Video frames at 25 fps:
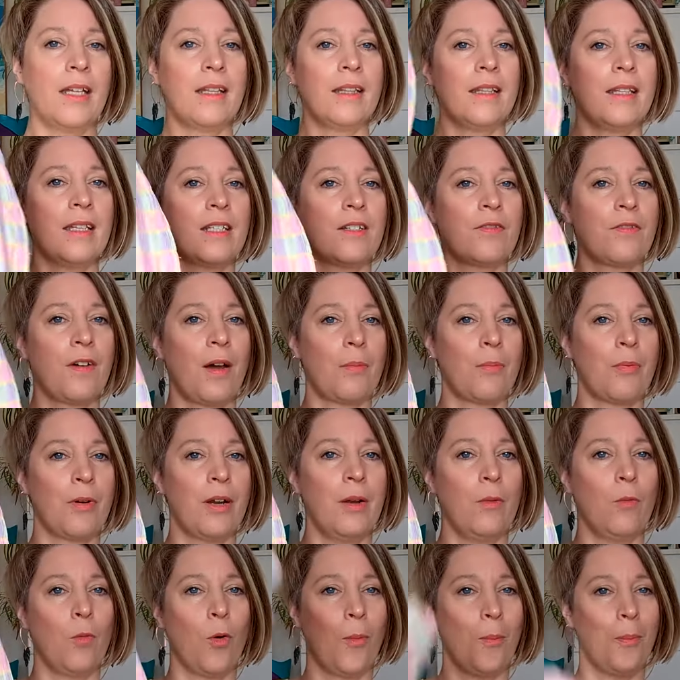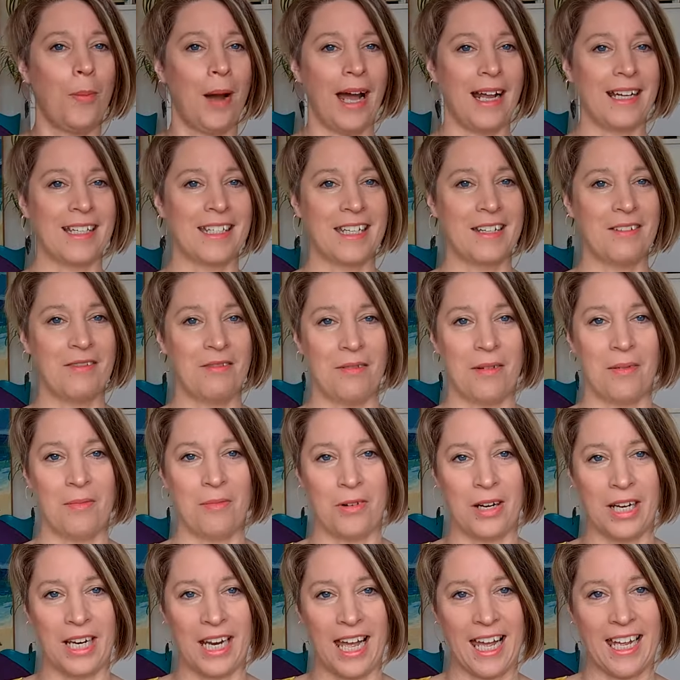this fabric, what pattern,
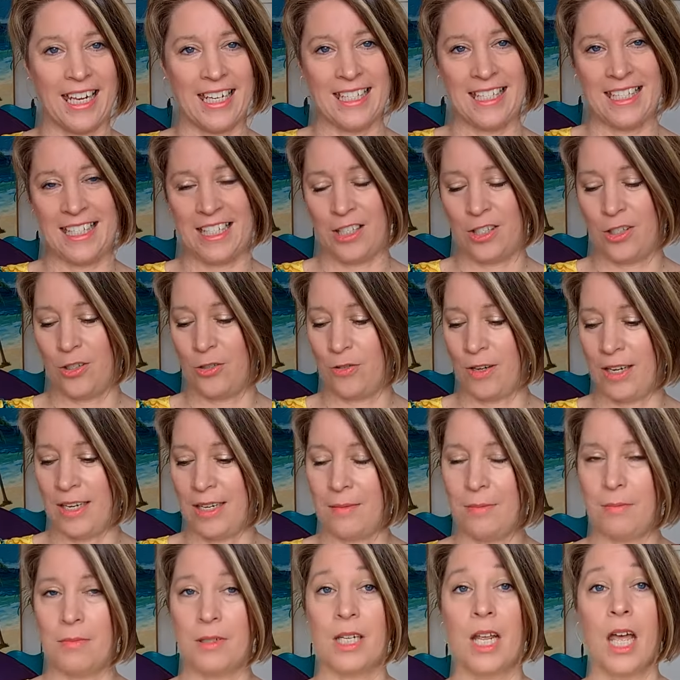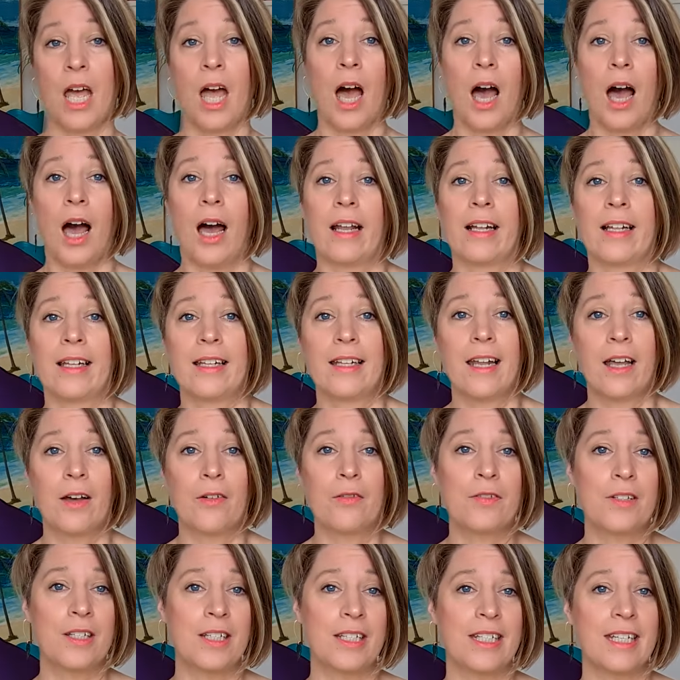remembering 80s dreams. I'd
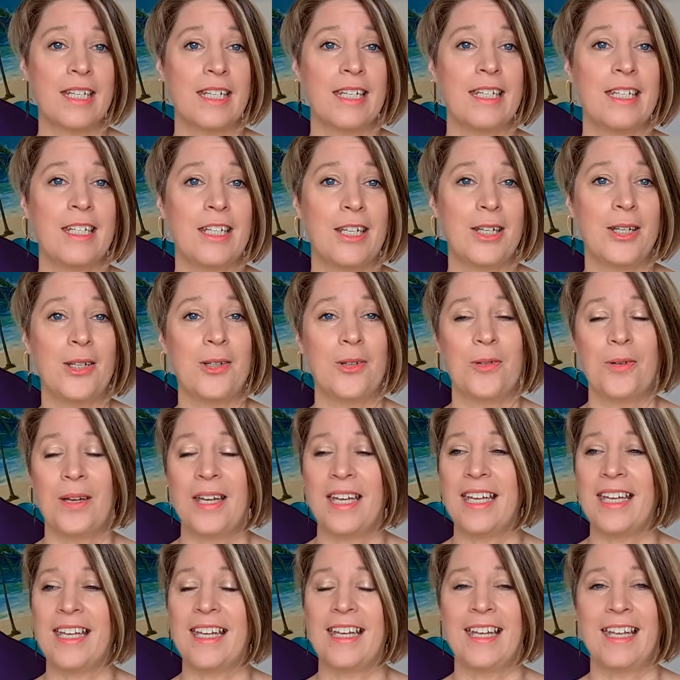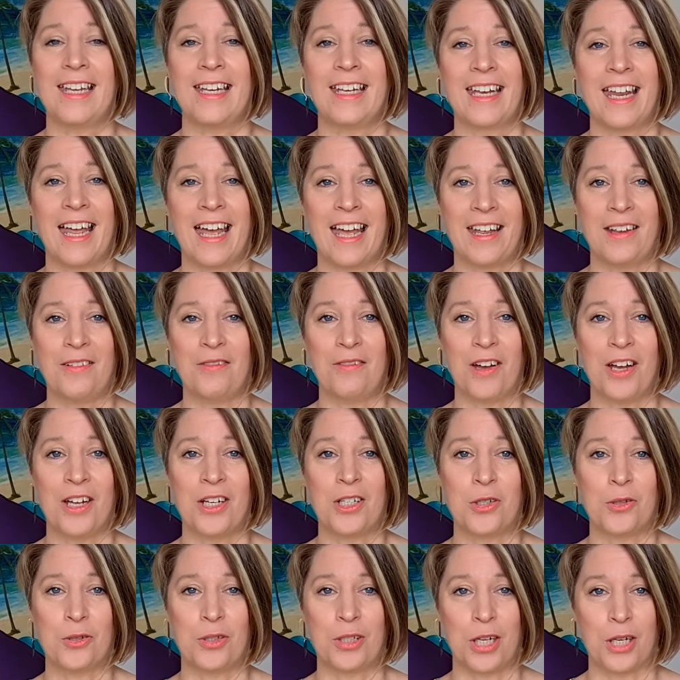love to see you in a
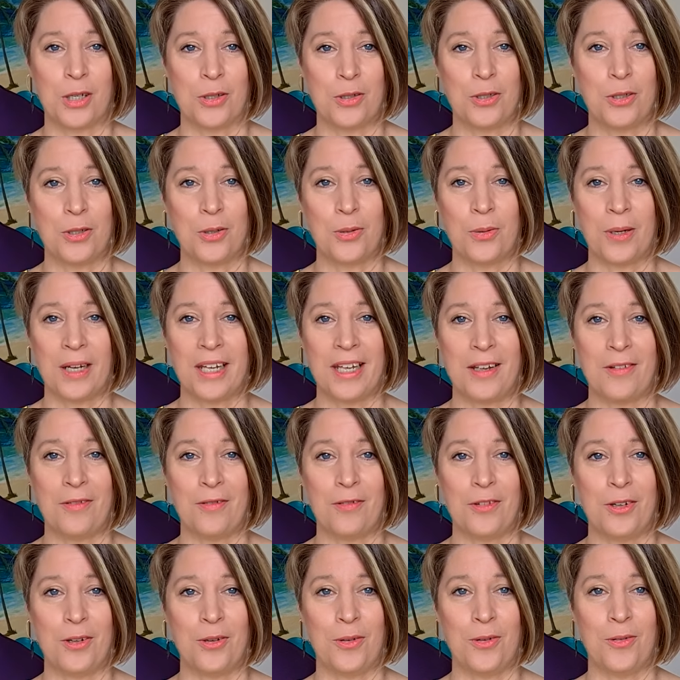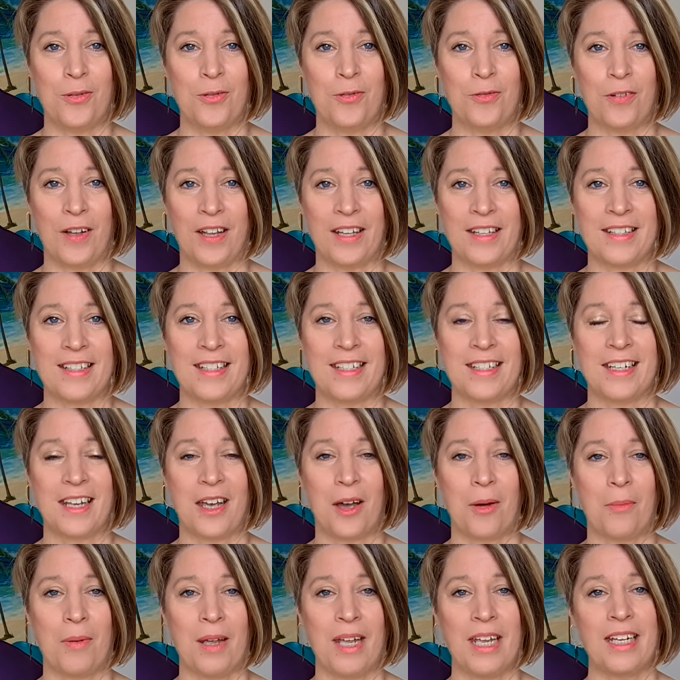virtual social if you fancied
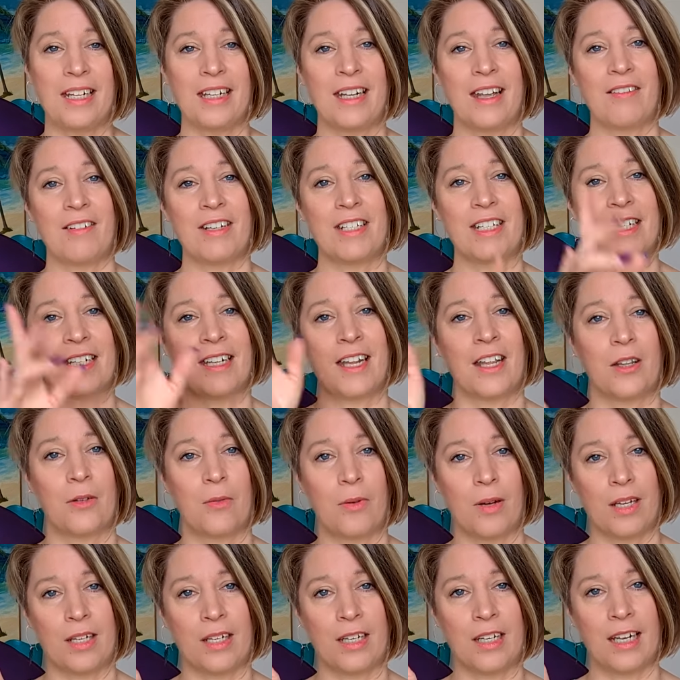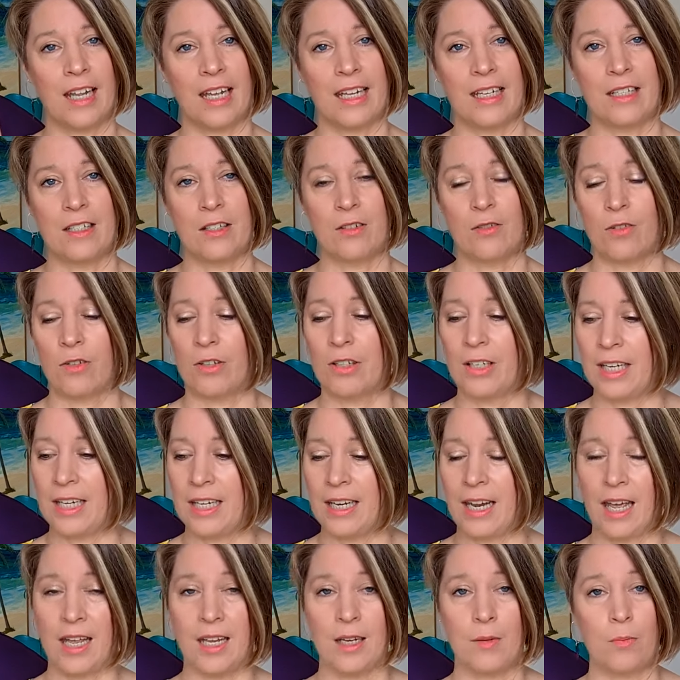coming. There is another one later on
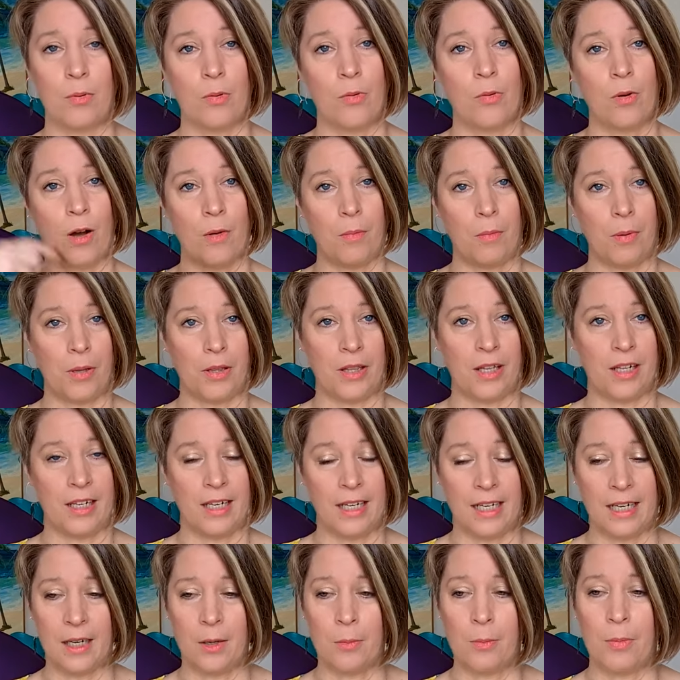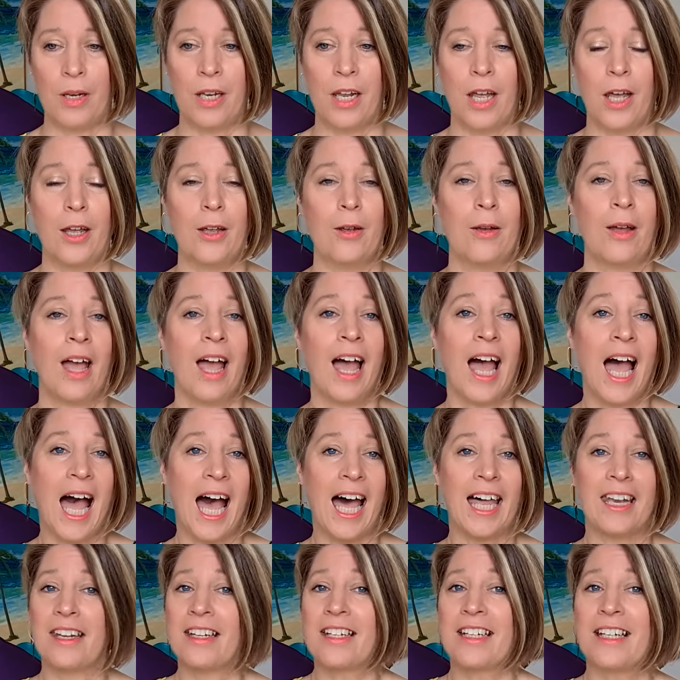in April. I'll put the link below.
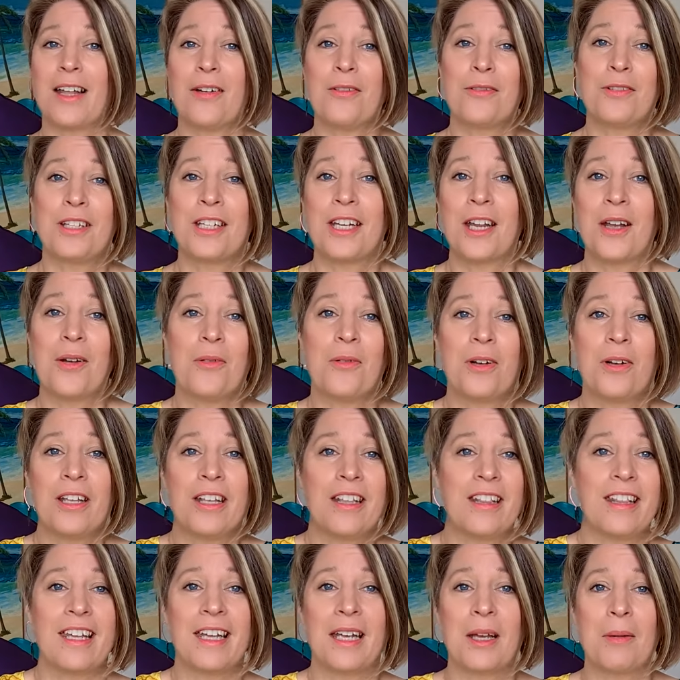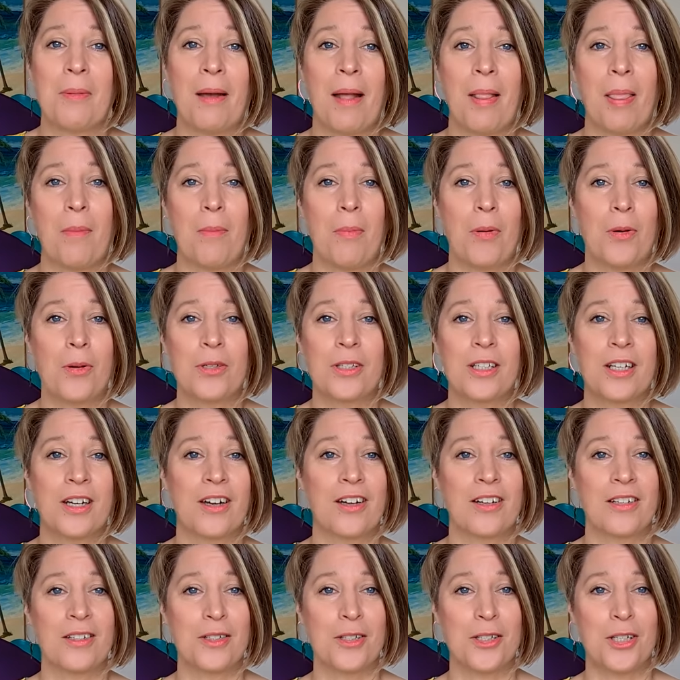And I'd love to know what you think about the
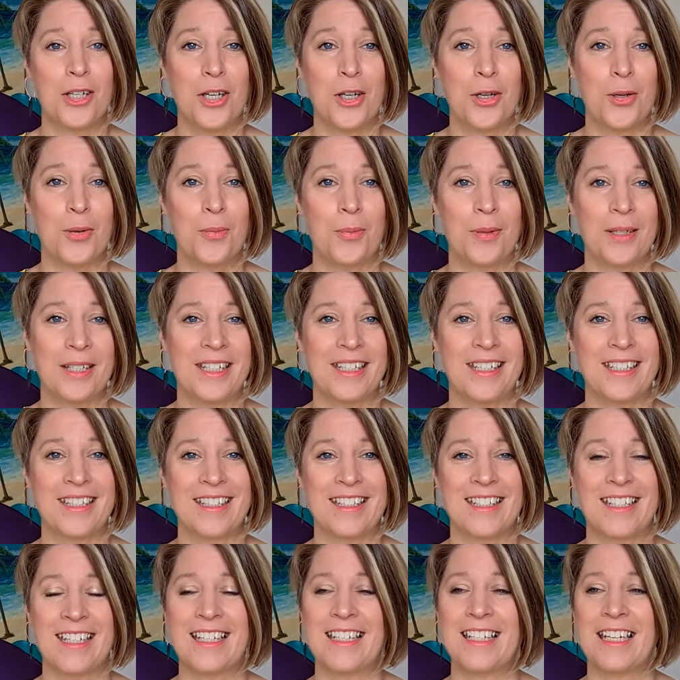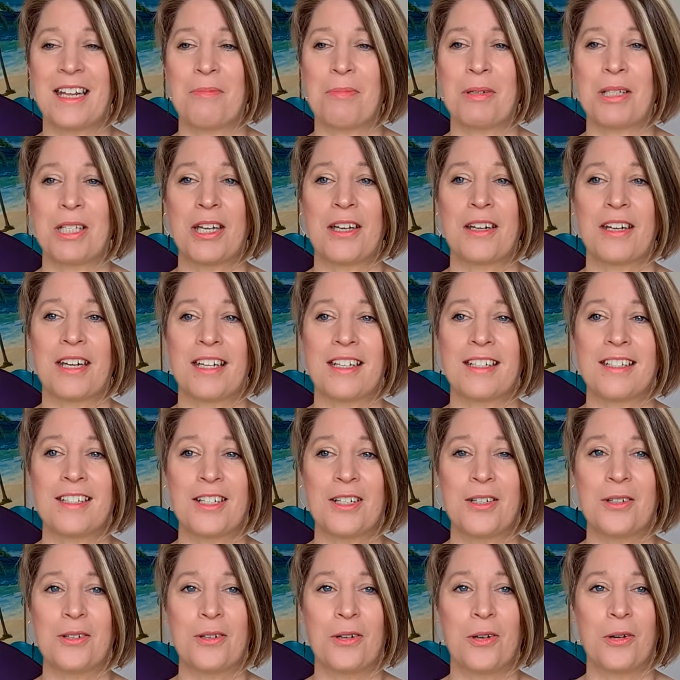podcast too, because this episode has
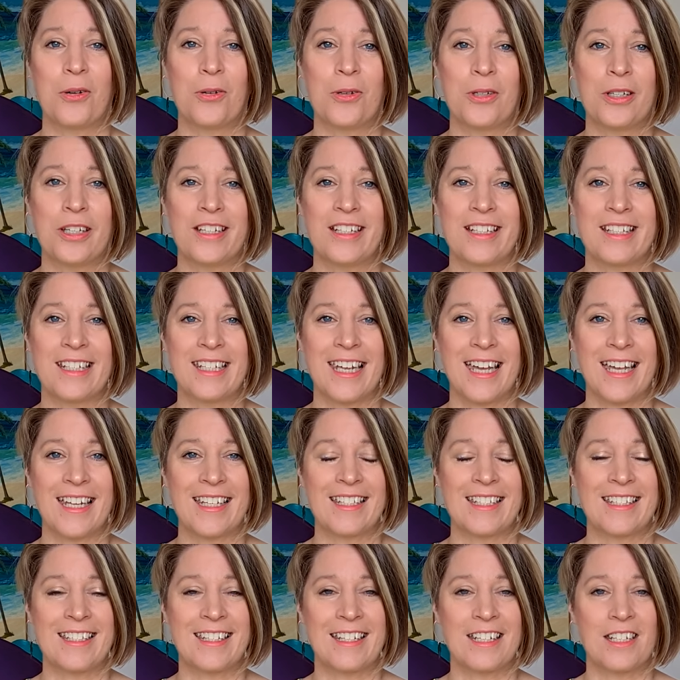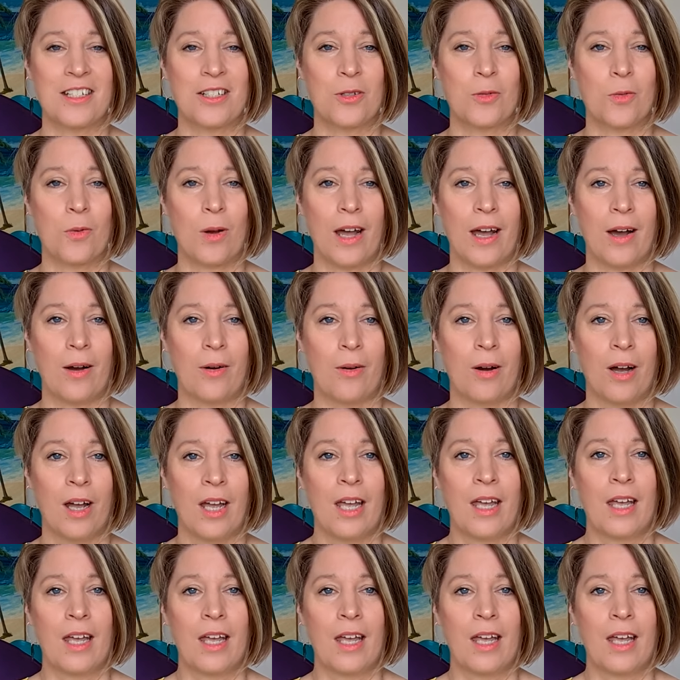two gorgeous guests as well.